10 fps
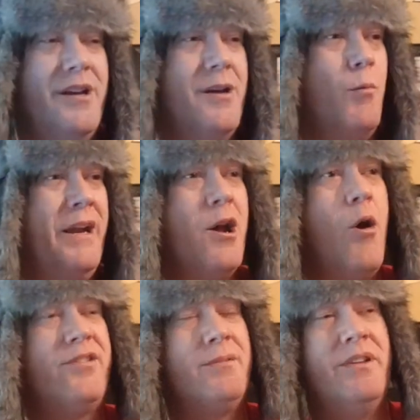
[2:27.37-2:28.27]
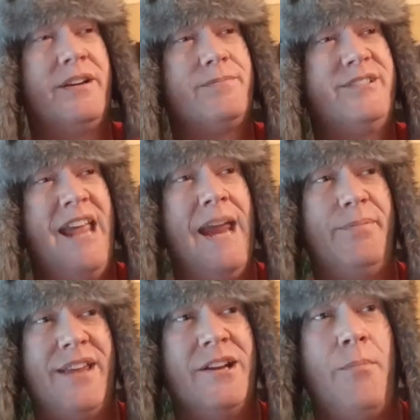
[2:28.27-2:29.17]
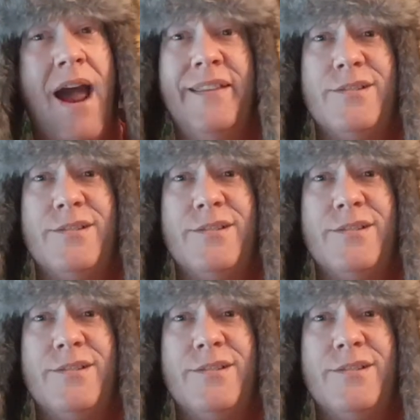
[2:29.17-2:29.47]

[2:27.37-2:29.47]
We know some of the tapes that you're buying,